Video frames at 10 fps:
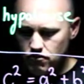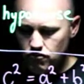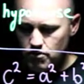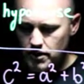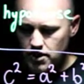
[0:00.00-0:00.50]
will
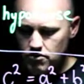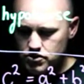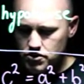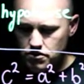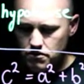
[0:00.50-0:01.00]
be equal
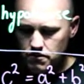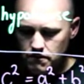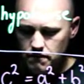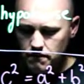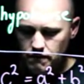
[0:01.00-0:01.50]
to
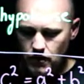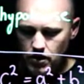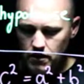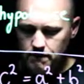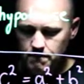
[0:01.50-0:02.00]

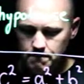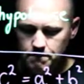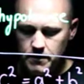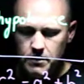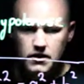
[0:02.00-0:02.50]
5.
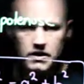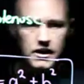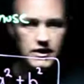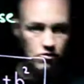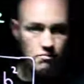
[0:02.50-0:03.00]

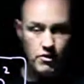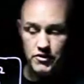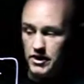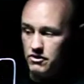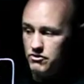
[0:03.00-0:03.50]
That's what
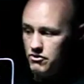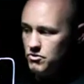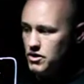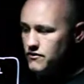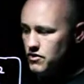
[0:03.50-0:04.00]
Pythagoras theorem will
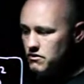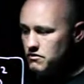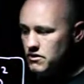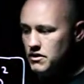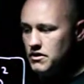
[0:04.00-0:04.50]
give you.
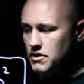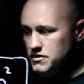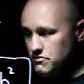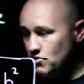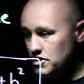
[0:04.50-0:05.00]

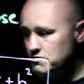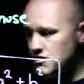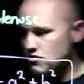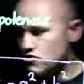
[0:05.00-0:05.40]
It's a really special